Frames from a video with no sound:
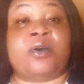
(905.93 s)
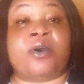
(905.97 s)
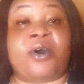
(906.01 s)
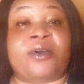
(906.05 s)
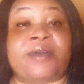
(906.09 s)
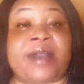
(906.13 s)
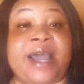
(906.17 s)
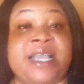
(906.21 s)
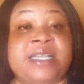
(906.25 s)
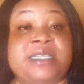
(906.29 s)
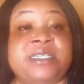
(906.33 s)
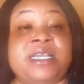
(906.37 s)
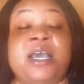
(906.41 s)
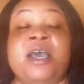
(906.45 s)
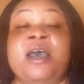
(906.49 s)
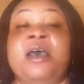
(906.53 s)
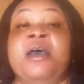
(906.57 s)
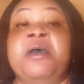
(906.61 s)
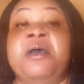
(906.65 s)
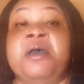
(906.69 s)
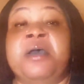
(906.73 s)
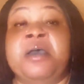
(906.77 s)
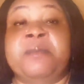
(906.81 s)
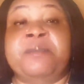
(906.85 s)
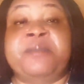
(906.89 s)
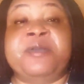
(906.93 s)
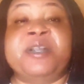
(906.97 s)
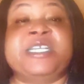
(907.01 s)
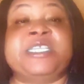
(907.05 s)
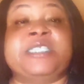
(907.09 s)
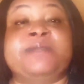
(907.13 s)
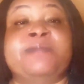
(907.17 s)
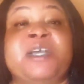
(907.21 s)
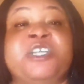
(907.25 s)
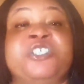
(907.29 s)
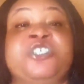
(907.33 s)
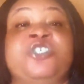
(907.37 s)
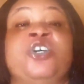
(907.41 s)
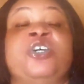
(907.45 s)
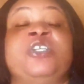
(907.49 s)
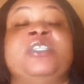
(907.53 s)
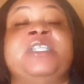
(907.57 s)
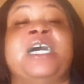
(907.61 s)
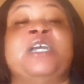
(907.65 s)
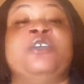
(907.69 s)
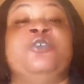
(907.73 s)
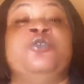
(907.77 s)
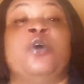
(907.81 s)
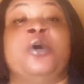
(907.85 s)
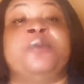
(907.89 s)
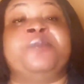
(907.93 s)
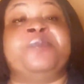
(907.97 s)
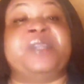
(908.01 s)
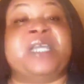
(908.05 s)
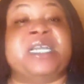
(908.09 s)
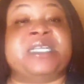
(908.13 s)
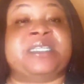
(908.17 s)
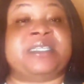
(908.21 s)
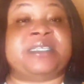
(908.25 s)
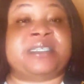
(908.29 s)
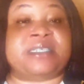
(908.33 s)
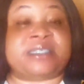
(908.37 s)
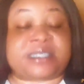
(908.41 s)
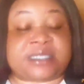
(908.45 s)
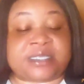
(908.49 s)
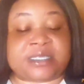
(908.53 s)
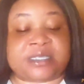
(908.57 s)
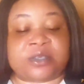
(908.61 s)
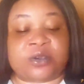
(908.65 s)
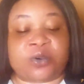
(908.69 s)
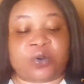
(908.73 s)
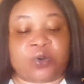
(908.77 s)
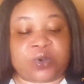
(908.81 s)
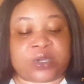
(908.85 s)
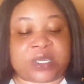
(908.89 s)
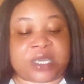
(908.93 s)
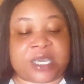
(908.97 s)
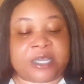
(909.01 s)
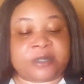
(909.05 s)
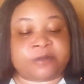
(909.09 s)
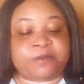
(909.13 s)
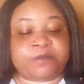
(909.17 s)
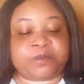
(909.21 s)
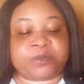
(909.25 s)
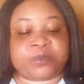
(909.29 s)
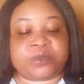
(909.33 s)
All right, please make sure that you update it. Okay,